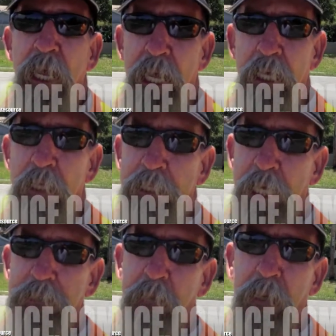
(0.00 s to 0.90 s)
And it
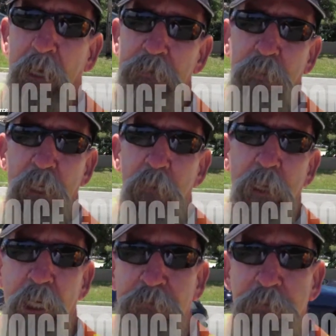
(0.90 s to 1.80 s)
takes about three
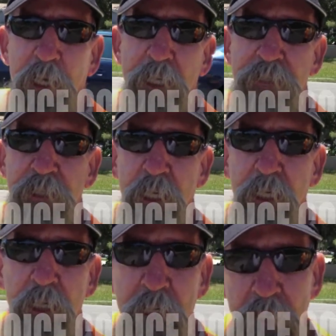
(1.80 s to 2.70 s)
weeks for that
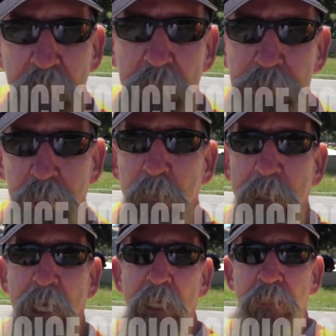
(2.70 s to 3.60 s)
seed to
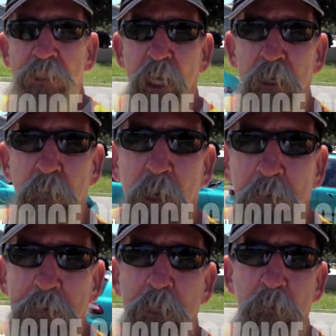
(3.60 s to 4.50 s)
germinate and start
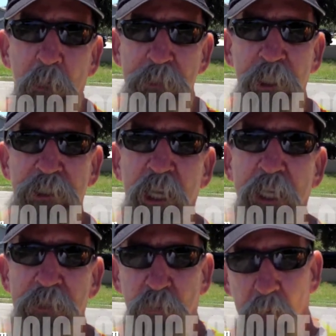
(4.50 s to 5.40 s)
growing. And once it
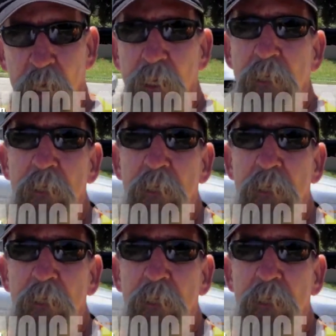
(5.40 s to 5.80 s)
stays wet,